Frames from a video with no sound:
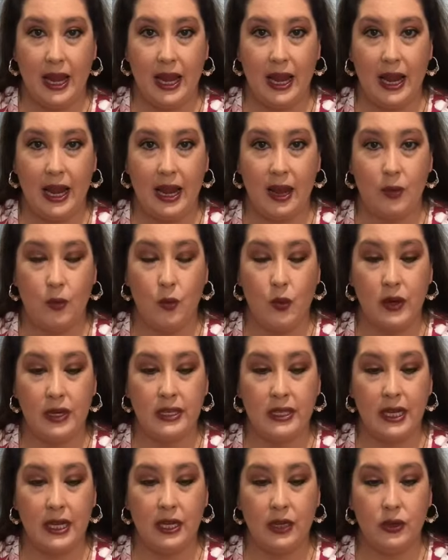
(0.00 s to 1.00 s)
And
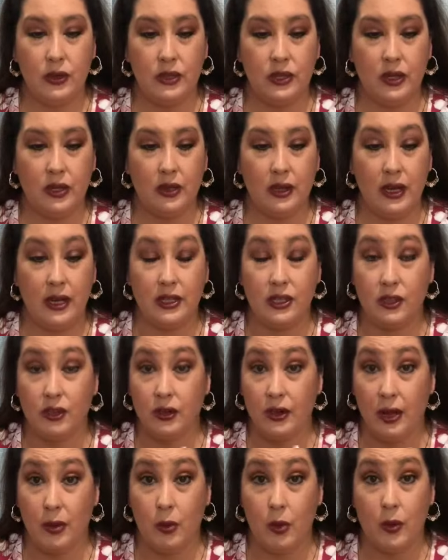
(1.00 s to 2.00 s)
once they lose their
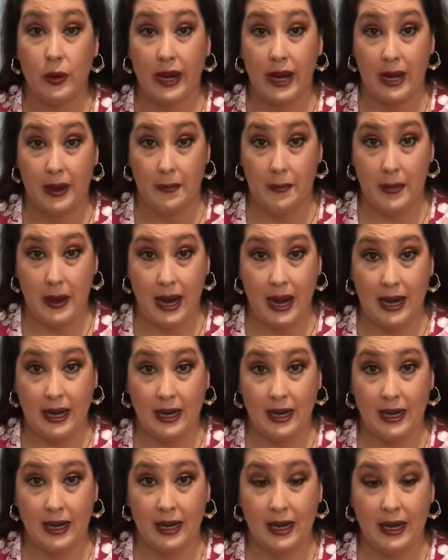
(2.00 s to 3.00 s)
luster, they won't get it
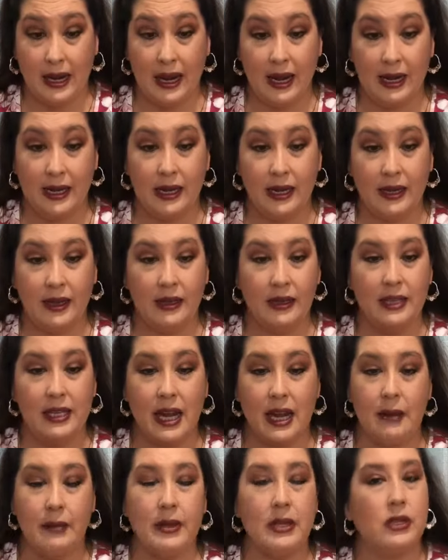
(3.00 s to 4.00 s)
back. And
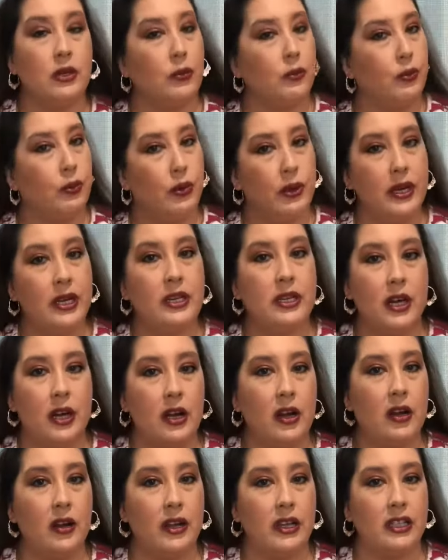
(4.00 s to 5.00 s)
diamonds are pretty
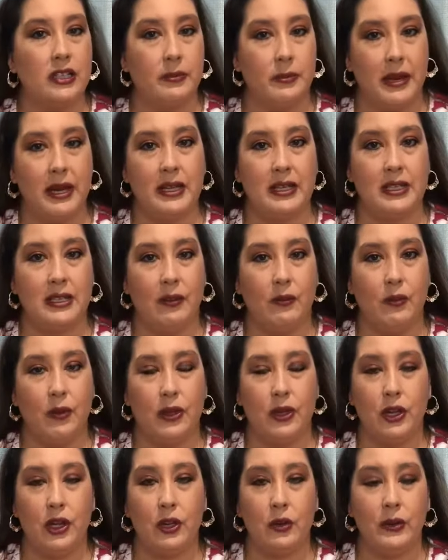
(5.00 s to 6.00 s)
doggone expensive,
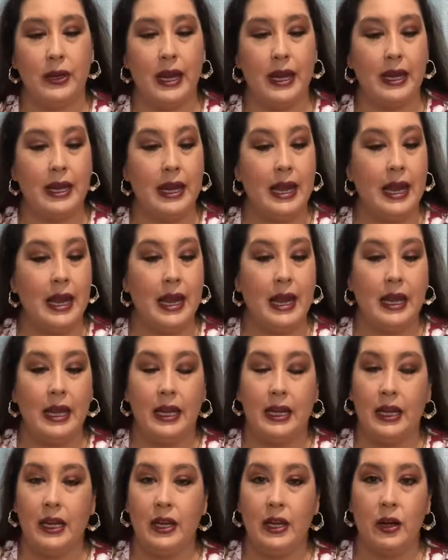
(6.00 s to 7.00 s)
whether you get,
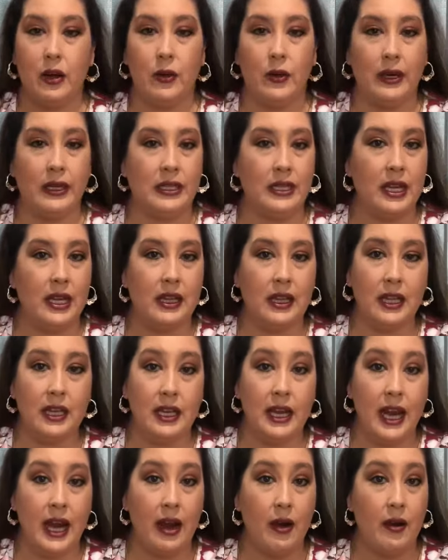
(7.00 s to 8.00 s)
a 1/10 of a
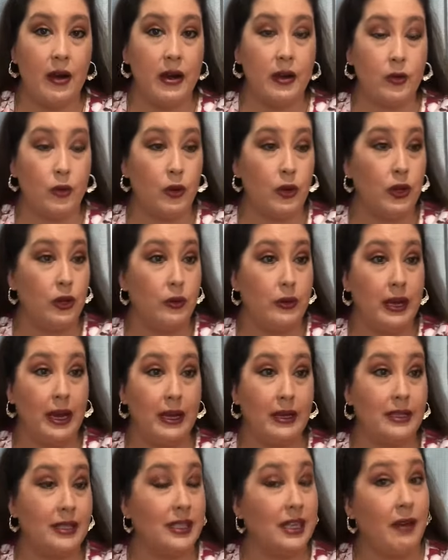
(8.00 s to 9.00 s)
carat or you
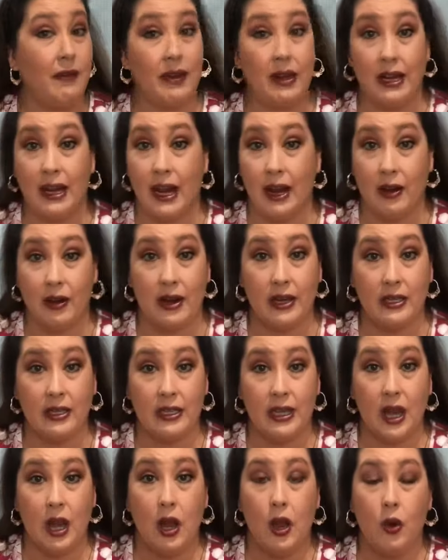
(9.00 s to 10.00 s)
get 7
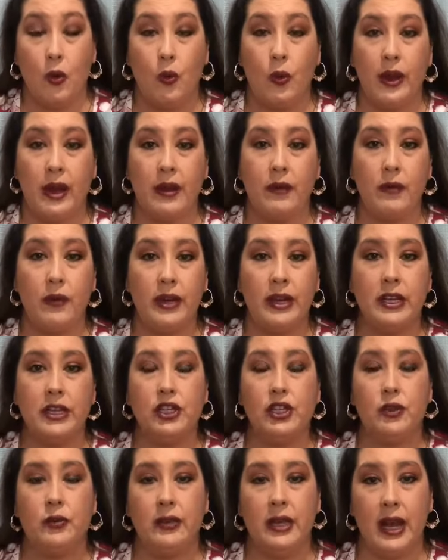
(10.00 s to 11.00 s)
carats. Whatever it
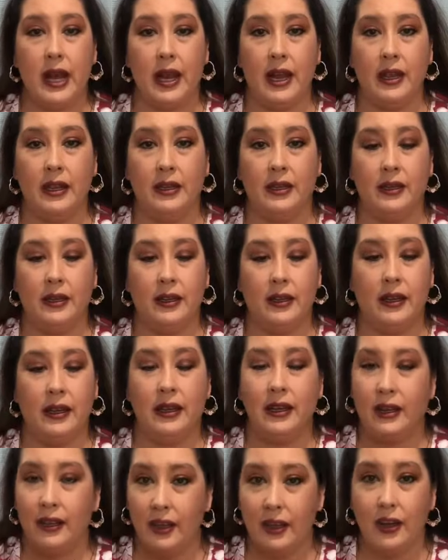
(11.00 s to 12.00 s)
is you get,
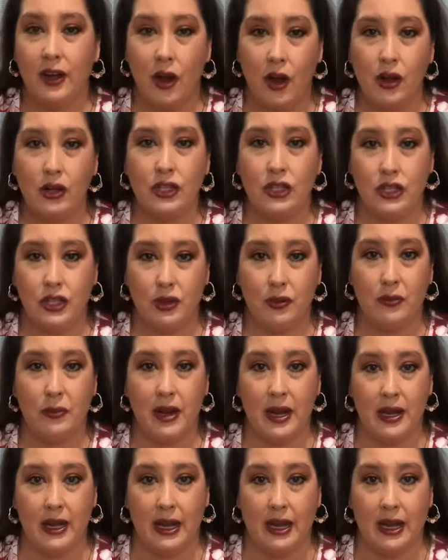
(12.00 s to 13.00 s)
it costs you
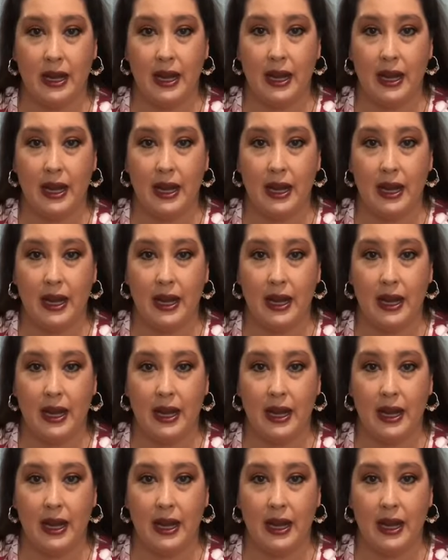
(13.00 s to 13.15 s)
money.